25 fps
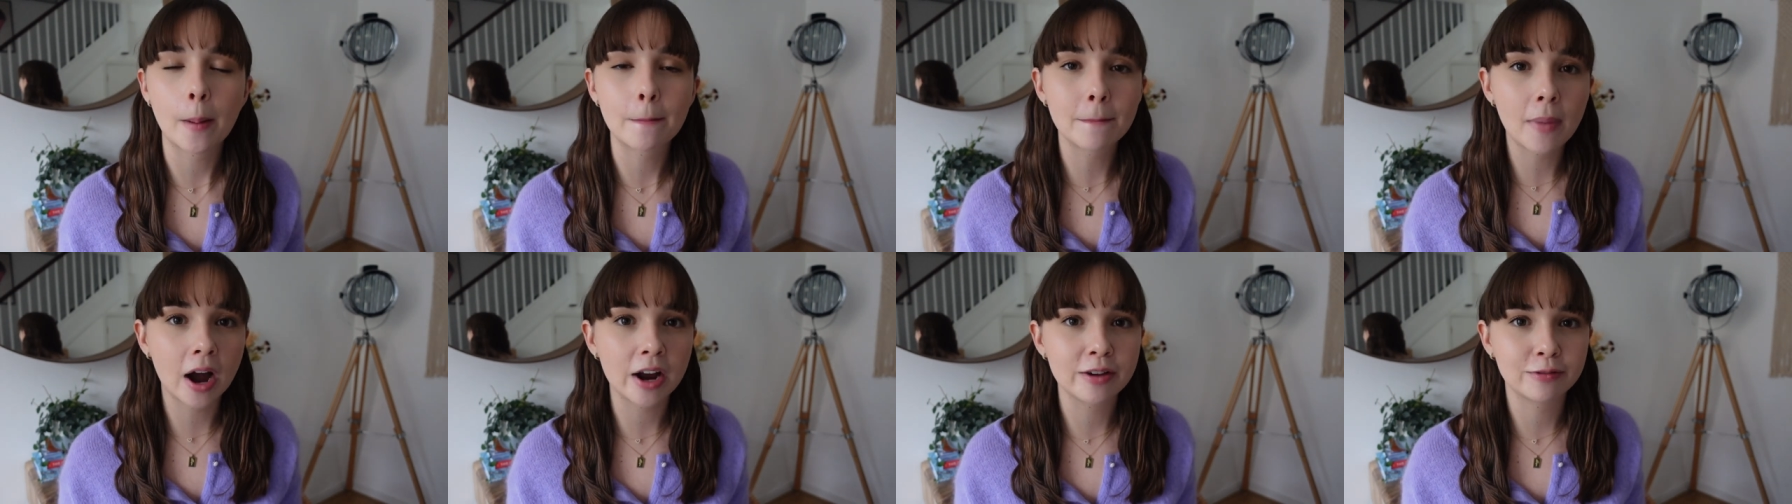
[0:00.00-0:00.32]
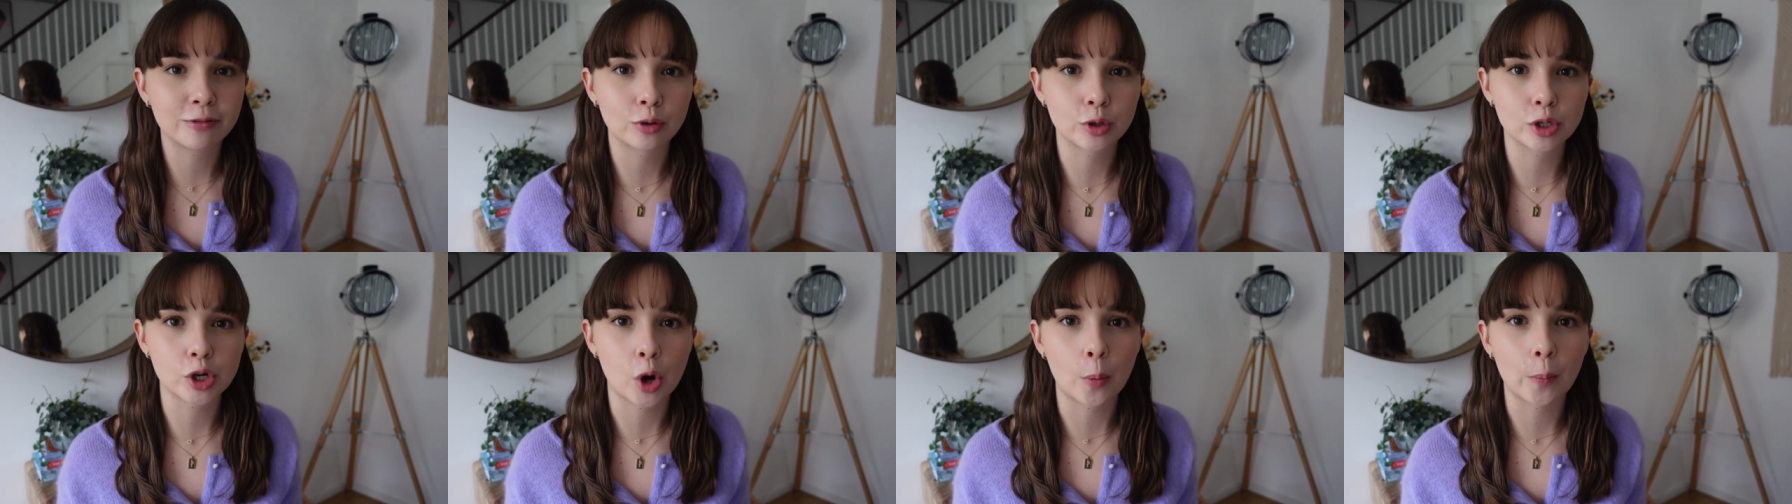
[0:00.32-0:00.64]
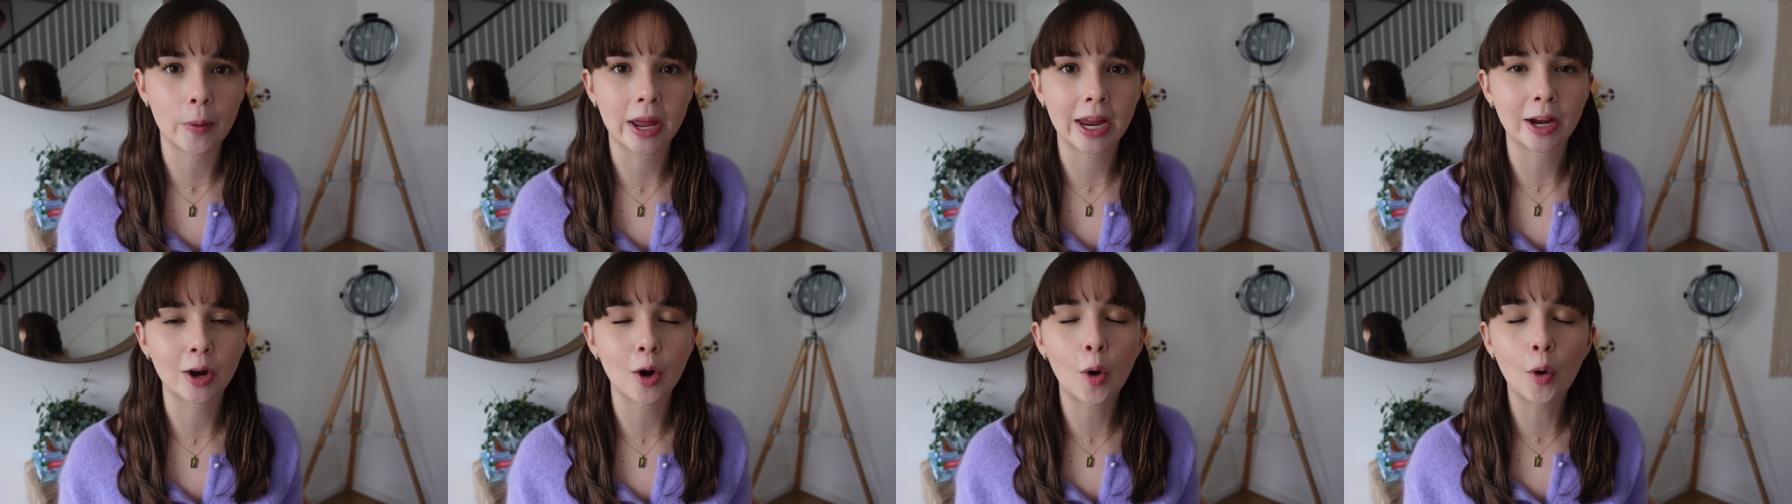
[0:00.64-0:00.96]
mindful
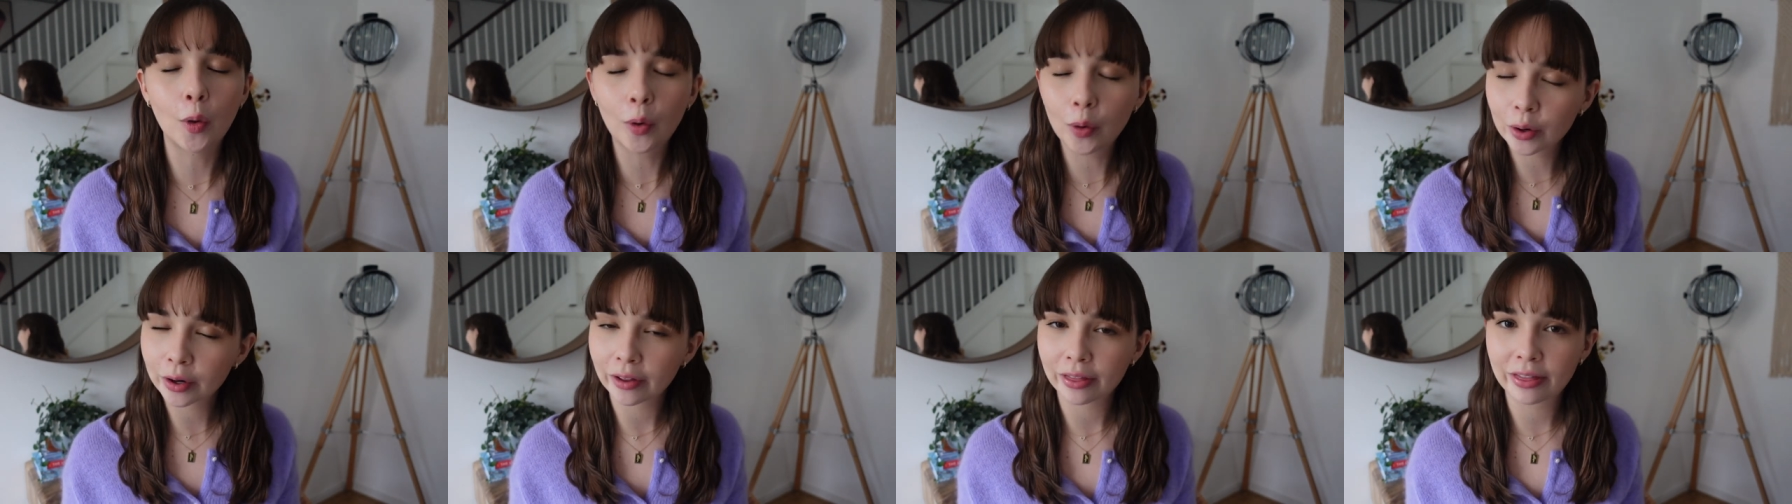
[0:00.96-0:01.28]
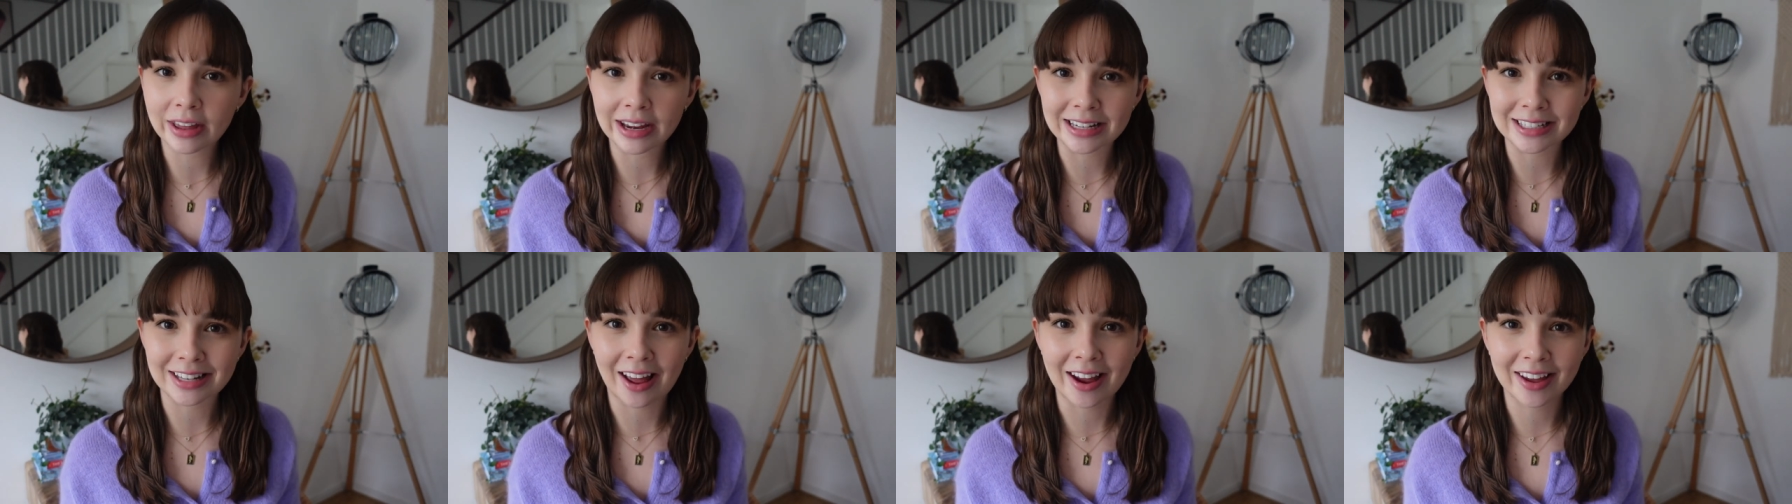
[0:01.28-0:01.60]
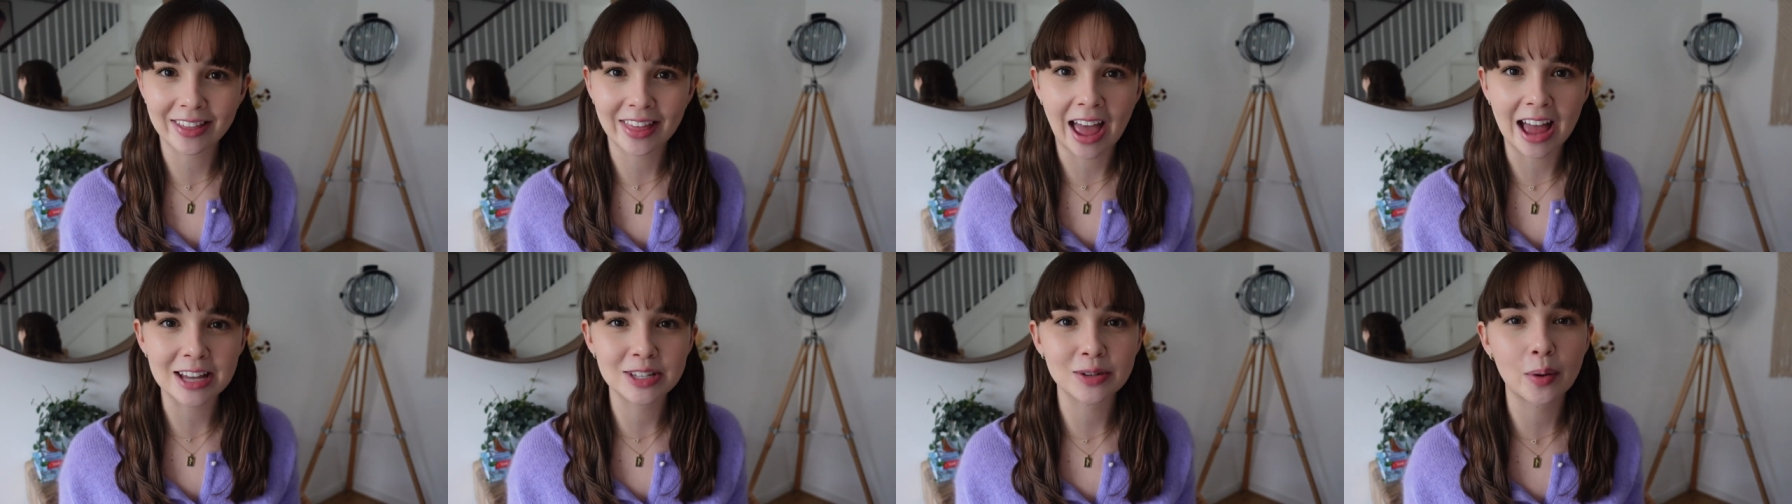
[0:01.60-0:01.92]
shopping, shopping, all good things like that.